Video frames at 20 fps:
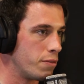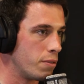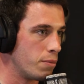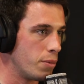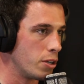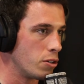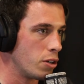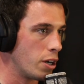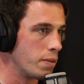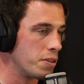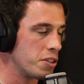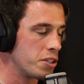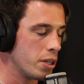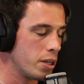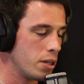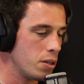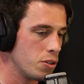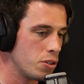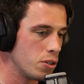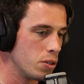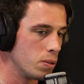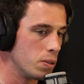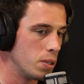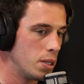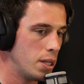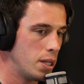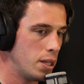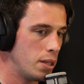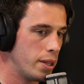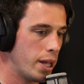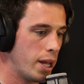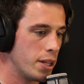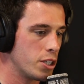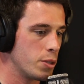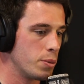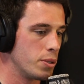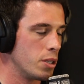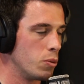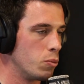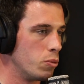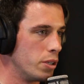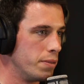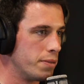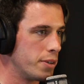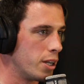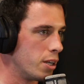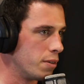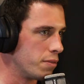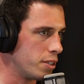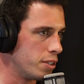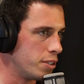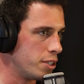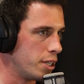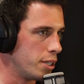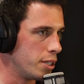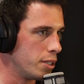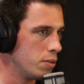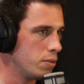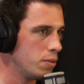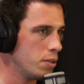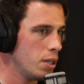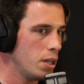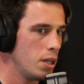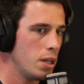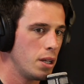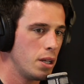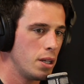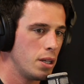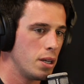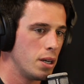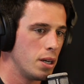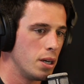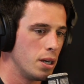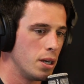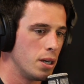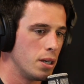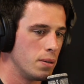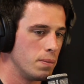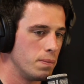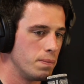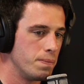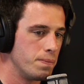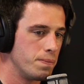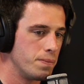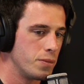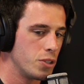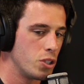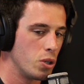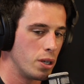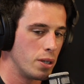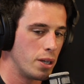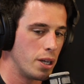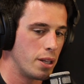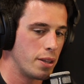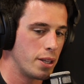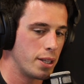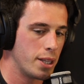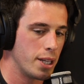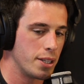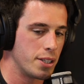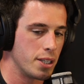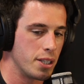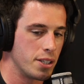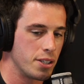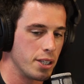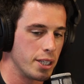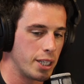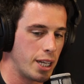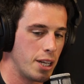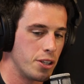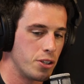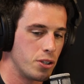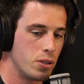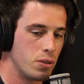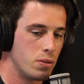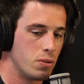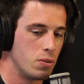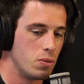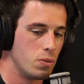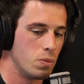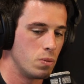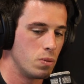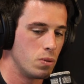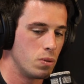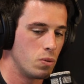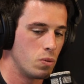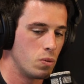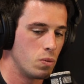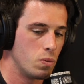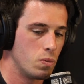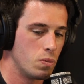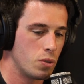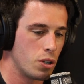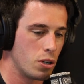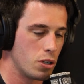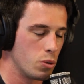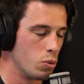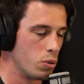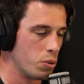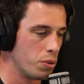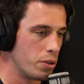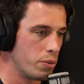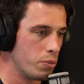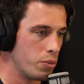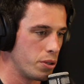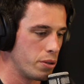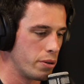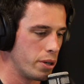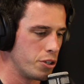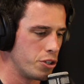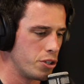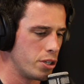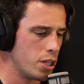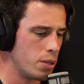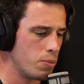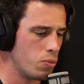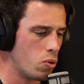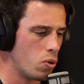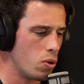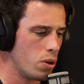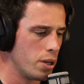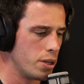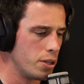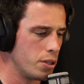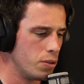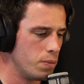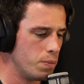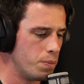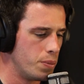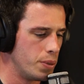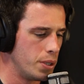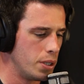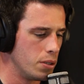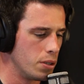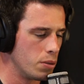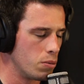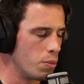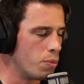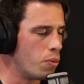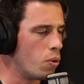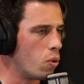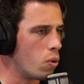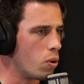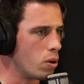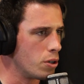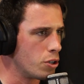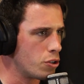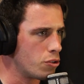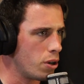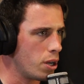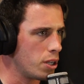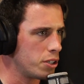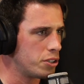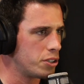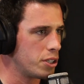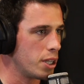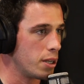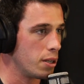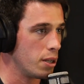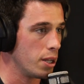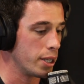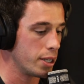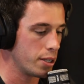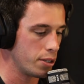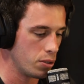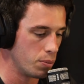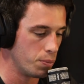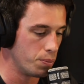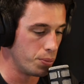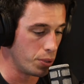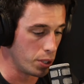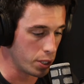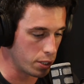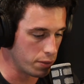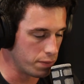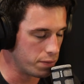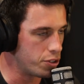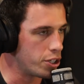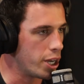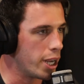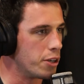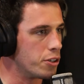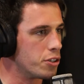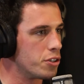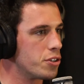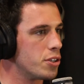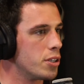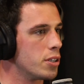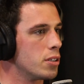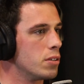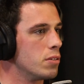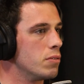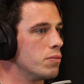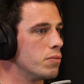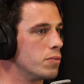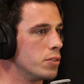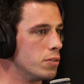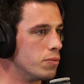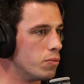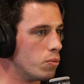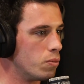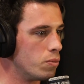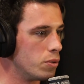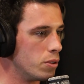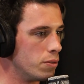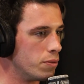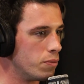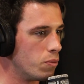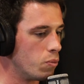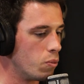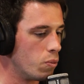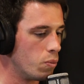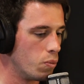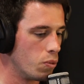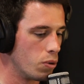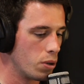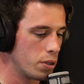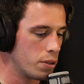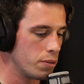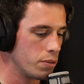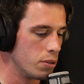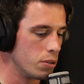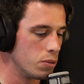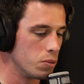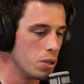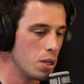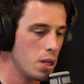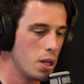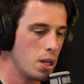for my driving style. So that's something that we've kind of continued. So I think that's it. It's like, as you start to work with your engineer more, and you build a rapport and trust, and like your book of changes that you've worked through,